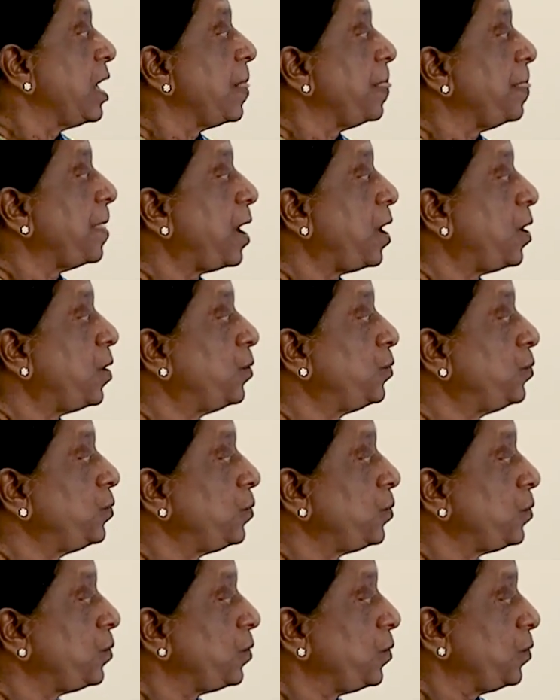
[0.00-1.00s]

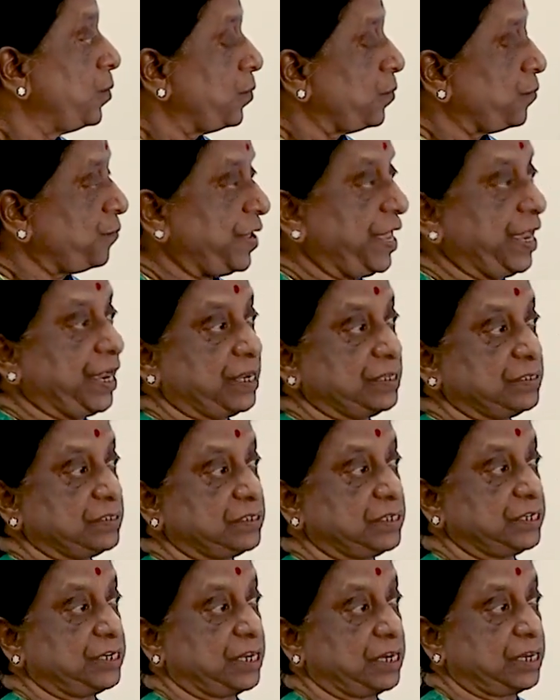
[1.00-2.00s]
Now, we
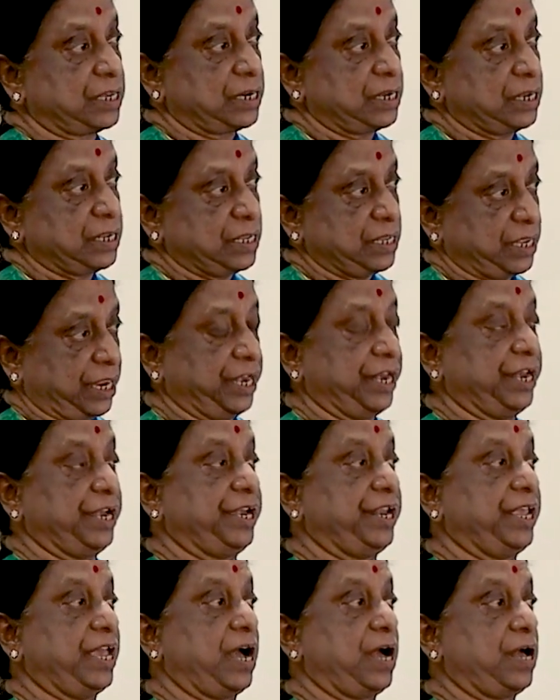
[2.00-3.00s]
consider in
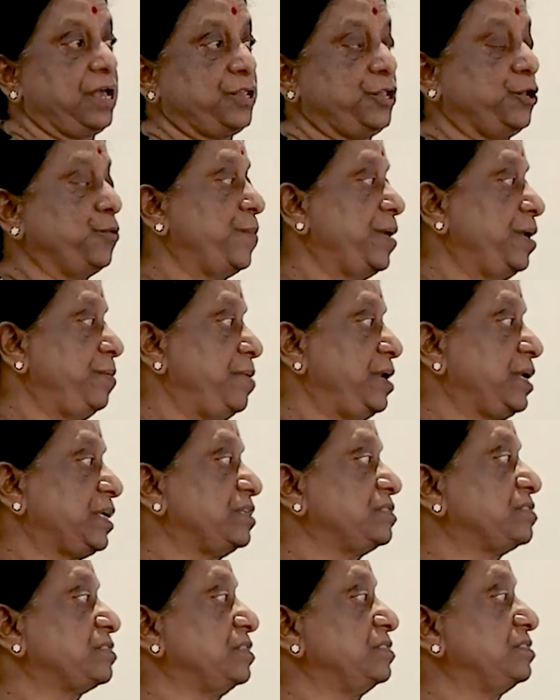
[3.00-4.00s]
India, human milk
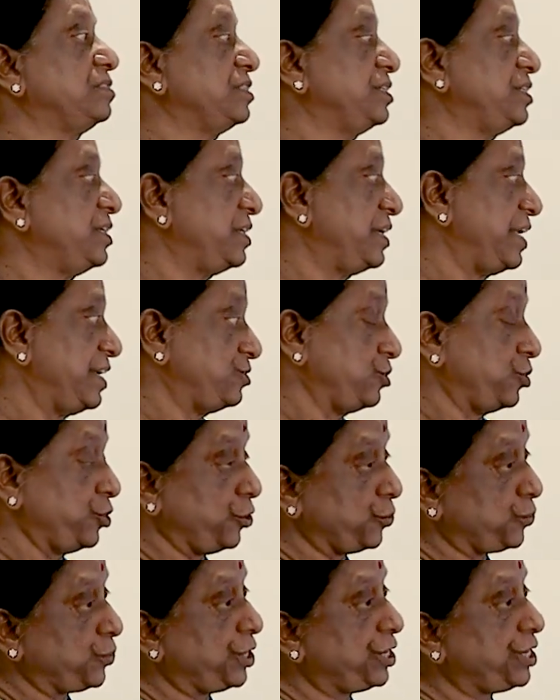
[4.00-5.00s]
is considered as a
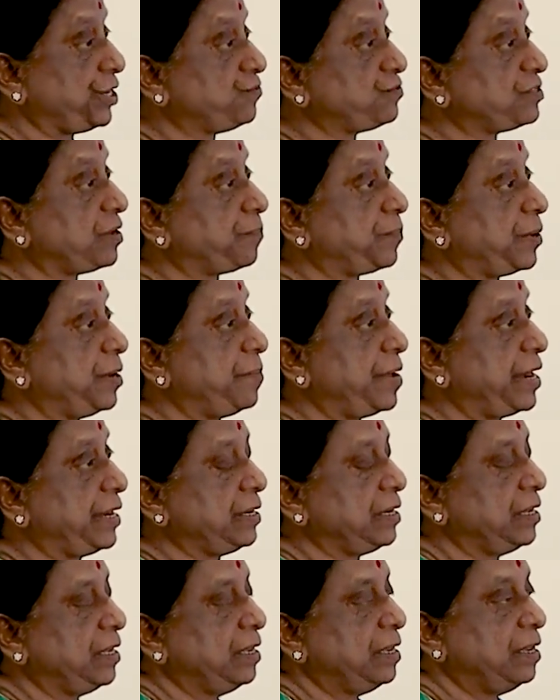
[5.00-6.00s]
nutritive
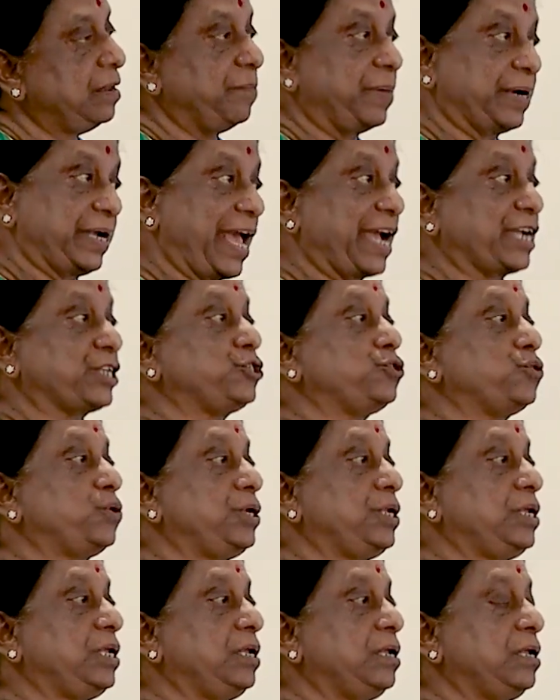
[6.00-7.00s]
supplement, but
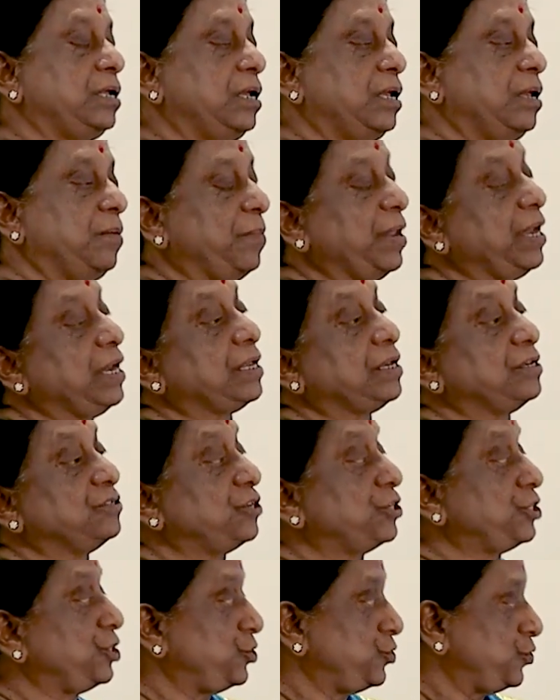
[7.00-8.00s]
actually milk is
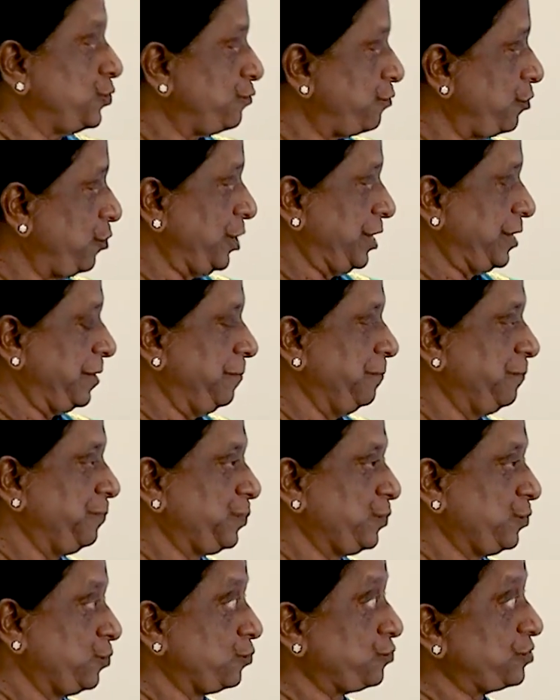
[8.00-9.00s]
a tissue fluid.
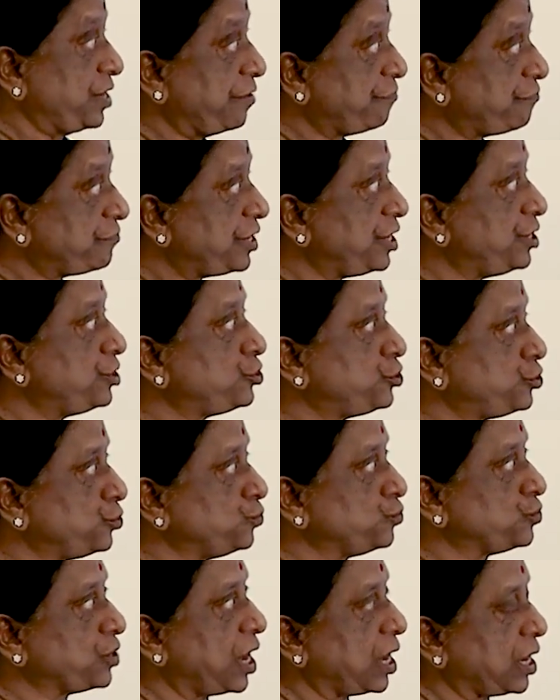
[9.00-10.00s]
So, safety
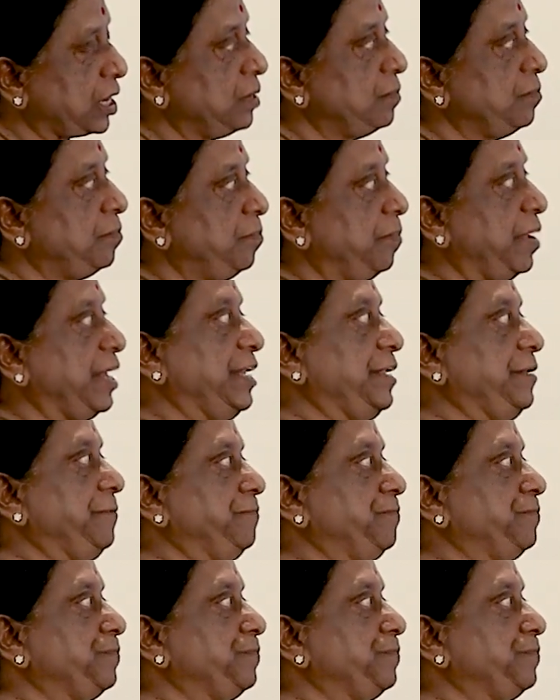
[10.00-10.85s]
issues are many.